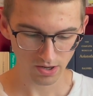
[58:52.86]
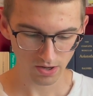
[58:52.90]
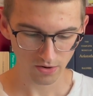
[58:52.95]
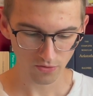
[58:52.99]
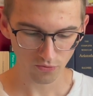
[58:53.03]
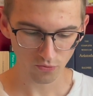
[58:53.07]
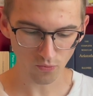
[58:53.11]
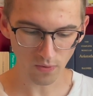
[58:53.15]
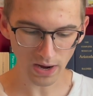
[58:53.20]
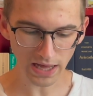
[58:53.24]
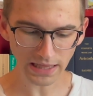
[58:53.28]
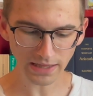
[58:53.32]

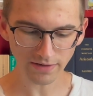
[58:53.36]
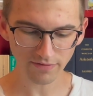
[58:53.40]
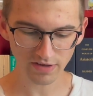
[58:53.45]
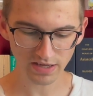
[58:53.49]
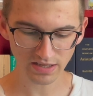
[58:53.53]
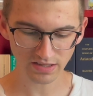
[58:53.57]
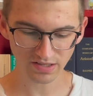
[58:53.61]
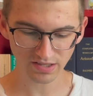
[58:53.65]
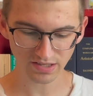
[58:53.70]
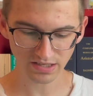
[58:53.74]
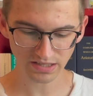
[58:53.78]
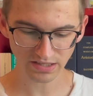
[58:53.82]

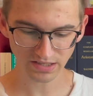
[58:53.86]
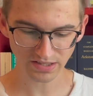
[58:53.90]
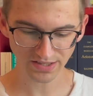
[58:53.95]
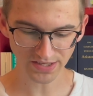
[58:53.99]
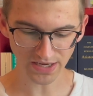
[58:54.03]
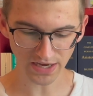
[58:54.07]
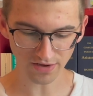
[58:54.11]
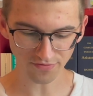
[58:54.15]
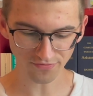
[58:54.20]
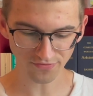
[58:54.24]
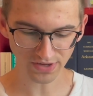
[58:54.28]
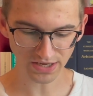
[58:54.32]
relevance
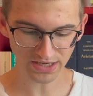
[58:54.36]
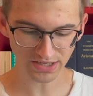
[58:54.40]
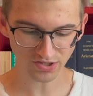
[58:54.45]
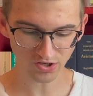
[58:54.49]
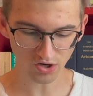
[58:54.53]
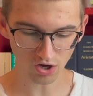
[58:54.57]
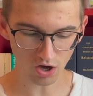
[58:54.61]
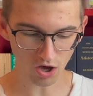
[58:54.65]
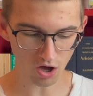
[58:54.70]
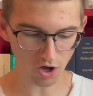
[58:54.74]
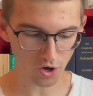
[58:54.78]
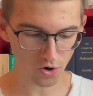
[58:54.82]
itself is
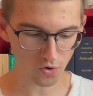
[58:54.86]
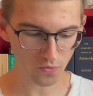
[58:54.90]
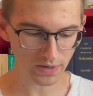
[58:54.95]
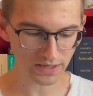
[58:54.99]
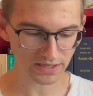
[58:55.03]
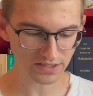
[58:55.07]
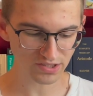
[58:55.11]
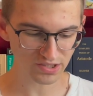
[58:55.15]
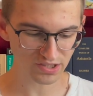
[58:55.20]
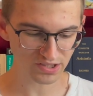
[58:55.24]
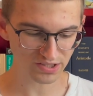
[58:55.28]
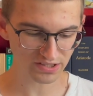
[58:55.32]

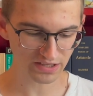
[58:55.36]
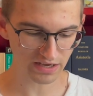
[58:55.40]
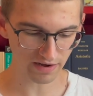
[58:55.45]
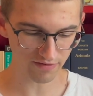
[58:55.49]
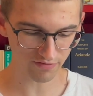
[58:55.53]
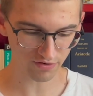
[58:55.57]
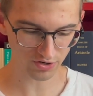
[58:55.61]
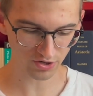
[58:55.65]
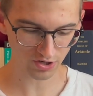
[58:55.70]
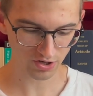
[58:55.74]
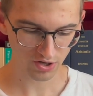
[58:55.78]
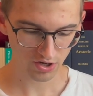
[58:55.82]
always
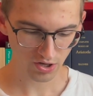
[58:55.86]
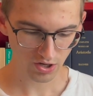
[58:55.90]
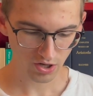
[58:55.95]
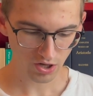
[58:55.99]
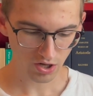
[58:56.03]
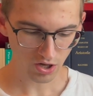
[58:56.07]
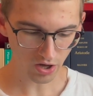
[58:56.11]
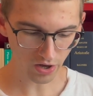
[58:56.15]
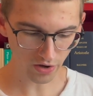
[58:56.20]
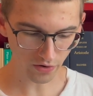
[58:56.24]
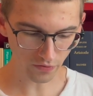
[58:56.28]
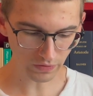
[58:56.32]
discovered
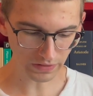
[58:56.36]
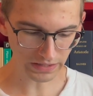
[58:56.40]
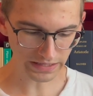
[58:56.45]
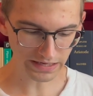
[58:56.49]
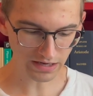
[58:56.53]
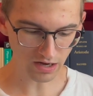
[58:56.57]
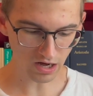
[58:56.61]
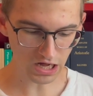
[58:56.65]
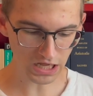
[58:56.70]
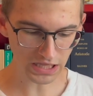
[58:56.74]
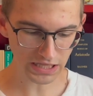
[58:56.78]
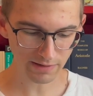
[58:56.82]
only
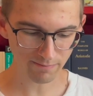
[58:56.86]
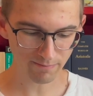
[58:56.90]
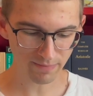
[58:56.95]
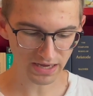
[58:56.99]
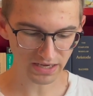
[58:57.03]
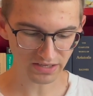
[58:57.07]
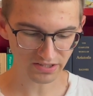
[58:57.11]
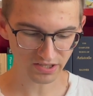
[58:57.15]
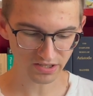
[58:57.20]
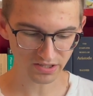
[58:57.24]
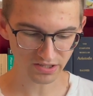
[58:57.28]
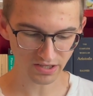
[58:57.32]
on the
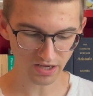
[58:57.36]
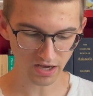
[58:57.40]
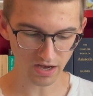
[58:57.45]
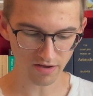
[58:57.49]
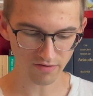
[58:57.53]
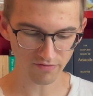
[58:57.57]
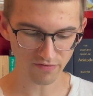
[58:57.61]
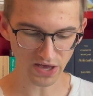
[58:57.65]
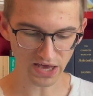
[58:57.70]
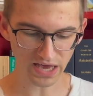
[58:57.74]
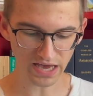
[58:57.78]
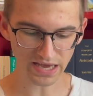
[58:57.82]
basis
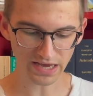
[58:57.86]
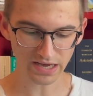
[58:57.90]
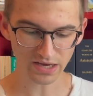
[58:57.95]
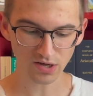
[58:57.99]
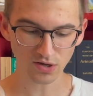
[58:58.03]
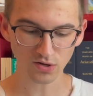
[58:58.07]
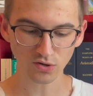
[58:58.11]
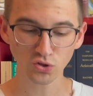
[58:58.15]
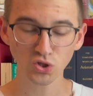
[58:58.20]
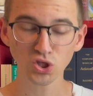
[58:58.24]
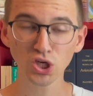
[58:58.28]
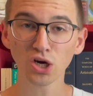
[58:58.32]
of a
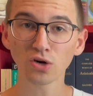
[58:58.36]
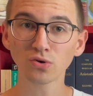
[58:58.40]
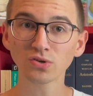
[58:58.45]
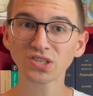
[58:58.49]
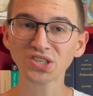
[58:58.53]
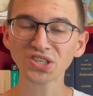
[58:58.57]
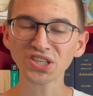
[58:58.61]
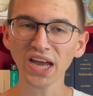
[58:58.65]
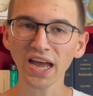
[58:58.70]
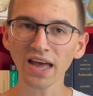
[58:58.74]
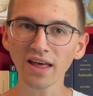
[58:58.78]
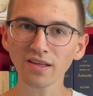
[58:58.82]

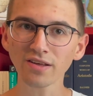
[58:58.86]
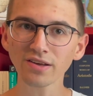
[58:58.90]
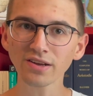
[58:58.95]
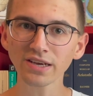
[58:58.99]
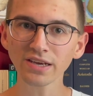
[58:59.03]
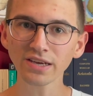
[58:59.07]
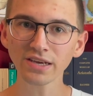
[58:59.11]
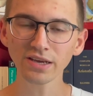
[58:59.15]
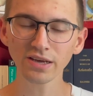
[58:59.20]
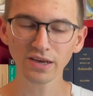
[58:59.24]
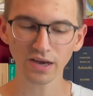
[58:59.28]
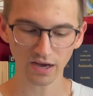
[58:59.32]

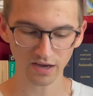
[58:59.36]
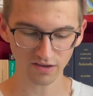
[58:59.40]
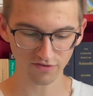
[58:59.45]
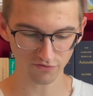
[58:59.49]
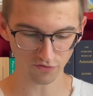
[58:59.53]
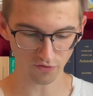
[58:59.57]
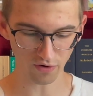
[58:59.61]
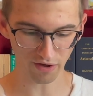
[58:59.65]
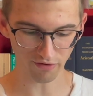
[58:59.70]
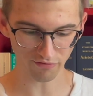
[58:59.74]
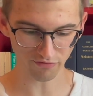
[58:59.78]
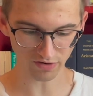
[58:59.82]
totality of
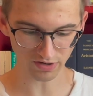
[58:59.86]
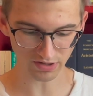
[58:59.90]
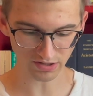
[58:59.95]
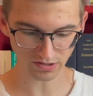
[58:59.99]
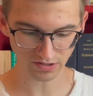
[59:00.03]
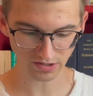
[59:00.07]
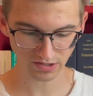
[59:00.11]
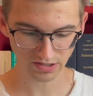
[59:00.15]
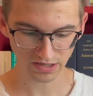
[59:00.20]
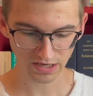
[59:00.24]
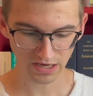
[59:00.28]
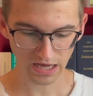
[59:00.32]

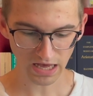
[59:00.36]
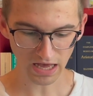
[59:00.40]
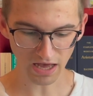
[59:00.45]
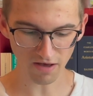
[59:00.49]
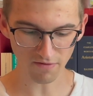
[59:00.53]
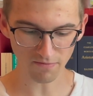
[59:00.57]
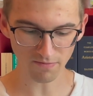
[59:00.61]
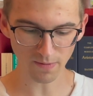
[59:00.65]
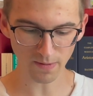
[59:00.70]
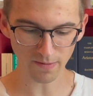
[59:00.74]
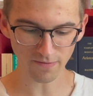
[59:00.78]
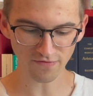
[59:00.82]
reference, a
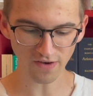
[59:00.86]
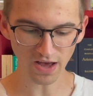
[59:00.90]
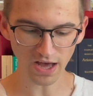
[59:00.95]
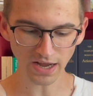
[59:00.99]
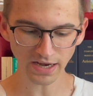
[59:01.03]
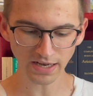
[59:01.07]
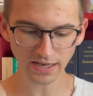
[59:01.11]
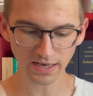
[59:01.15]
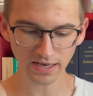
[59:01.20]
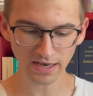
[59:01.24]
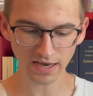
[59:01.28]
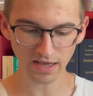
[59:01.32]

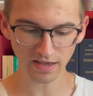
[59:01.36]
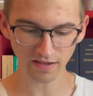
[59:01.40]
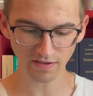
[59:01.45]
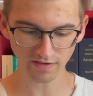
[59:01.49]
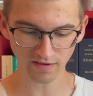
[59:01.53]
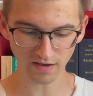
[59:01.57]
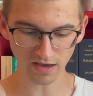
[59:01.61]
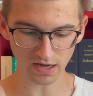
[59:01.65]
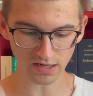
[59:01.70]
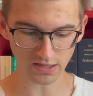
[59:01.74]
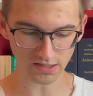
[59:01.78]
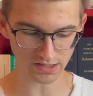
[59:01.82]

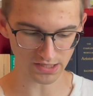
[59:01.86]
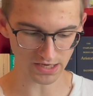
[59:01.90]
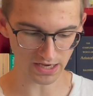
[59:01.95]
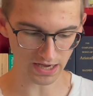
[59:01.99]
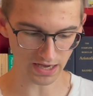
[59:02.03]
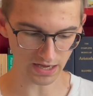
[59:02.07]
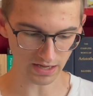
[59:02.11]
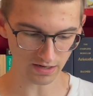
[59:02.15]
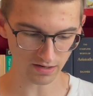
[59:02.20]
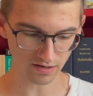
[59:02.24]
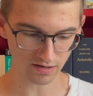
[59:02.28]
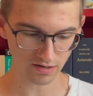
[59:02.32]

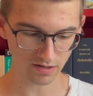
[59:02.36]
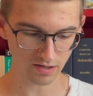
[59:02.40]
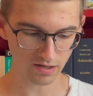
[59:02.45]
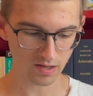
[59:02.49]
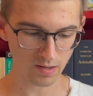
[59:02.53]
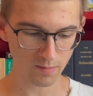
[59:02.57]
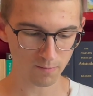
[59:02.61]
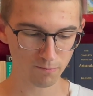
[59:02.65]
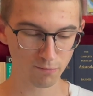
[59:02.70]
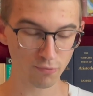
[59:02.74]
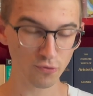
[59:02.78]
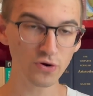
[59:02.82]
Bewandtnisganzheit,
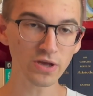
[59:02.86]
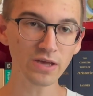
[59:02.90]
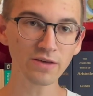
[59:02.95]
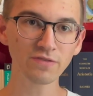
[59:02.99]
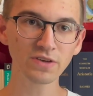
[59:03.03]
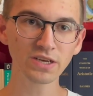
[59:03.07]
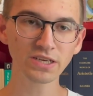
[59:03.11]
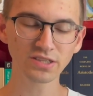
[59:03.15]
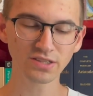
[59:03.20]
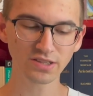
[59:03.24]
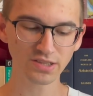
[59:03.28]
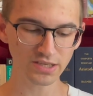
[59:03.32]

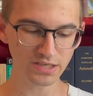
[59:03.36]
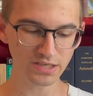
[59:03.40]
previously